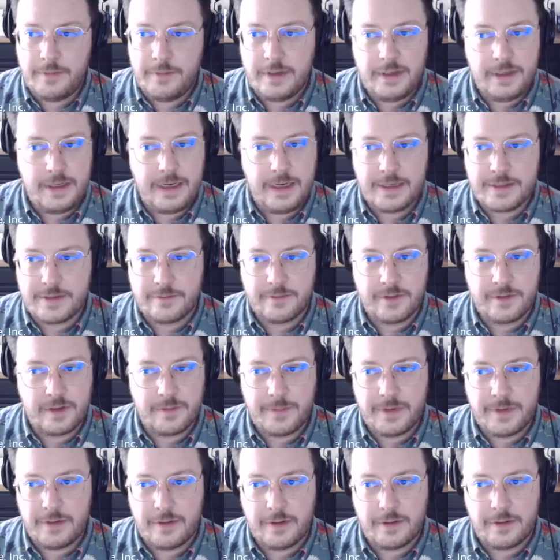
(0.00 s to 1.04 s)
He hasn't really
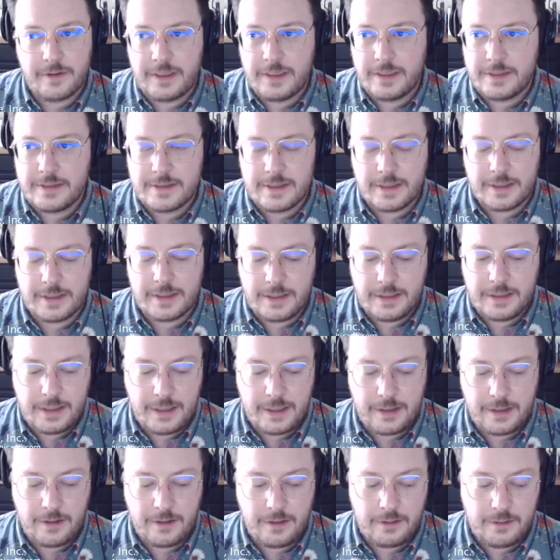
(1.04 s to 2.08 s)
been around kids like at
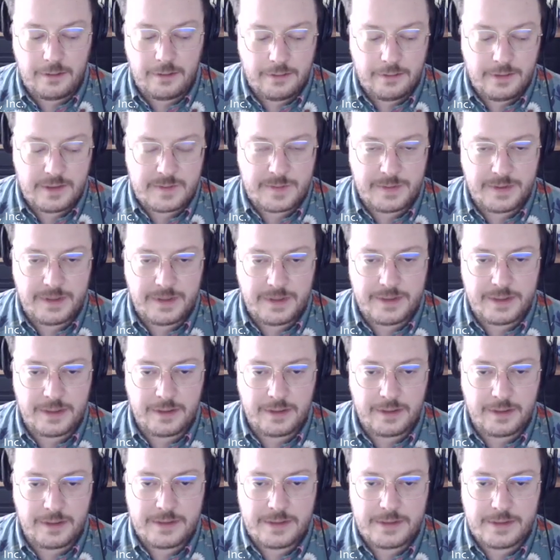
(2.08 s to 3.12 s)
all. It's been
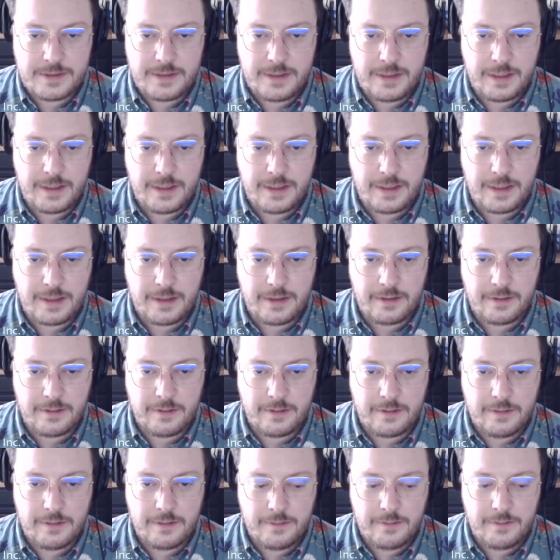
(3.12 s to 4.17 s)
adults, and then
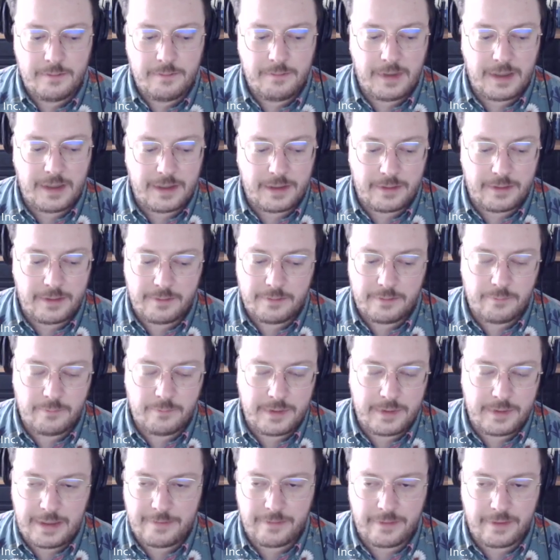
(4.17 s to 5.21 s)
we
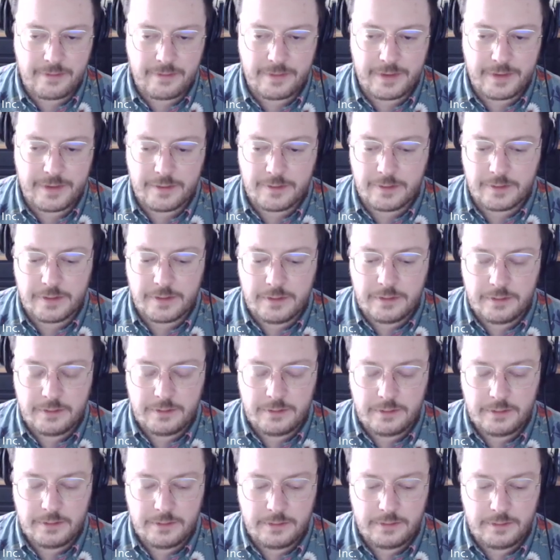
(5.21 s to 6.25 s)
have a 3-year-old,
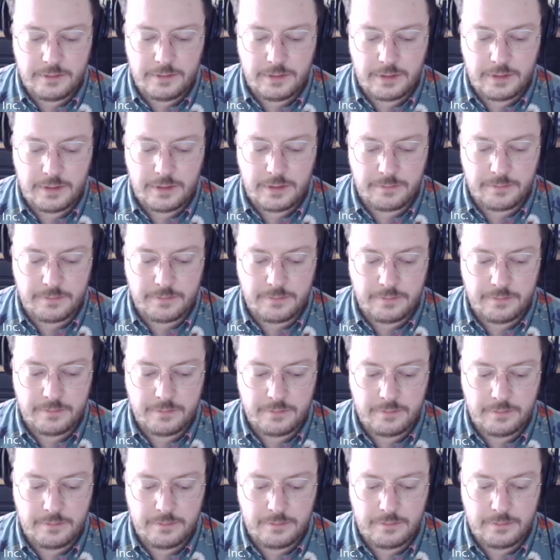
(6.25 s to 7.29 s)
um,
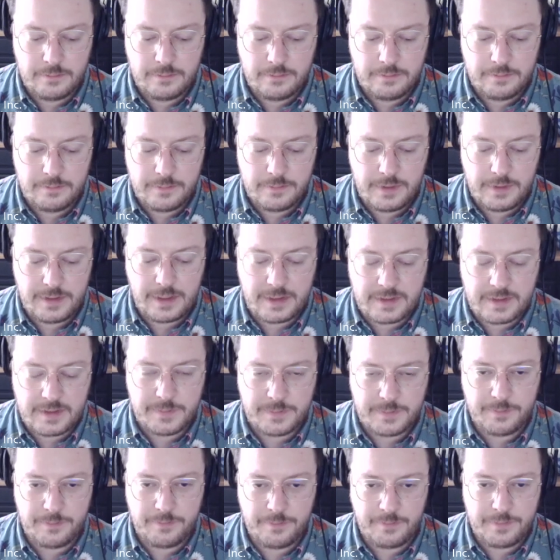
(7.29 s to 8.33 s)
and
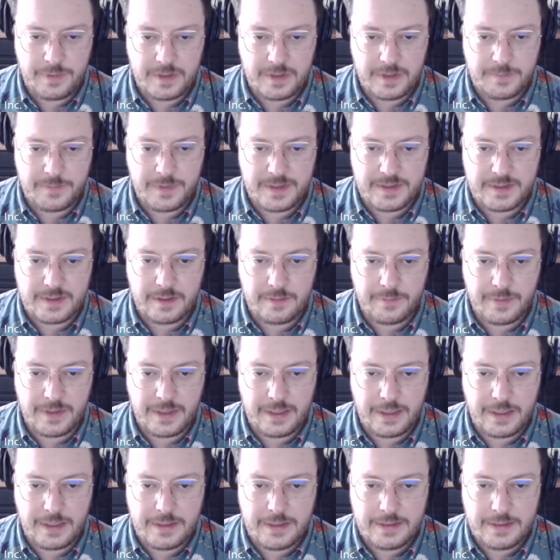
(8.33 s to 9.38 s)
that's basically been
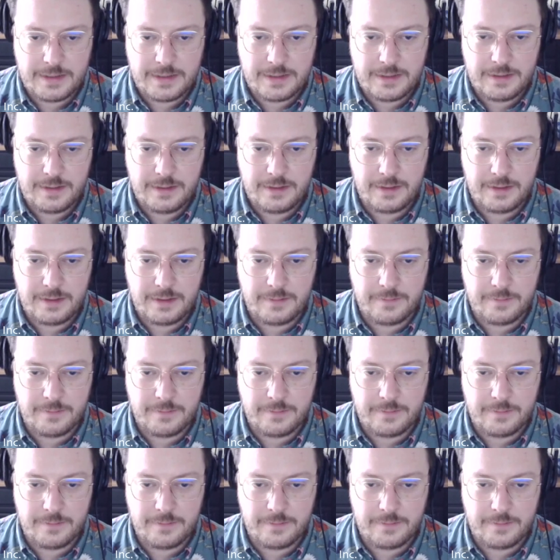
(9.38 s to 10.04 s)
it. Um,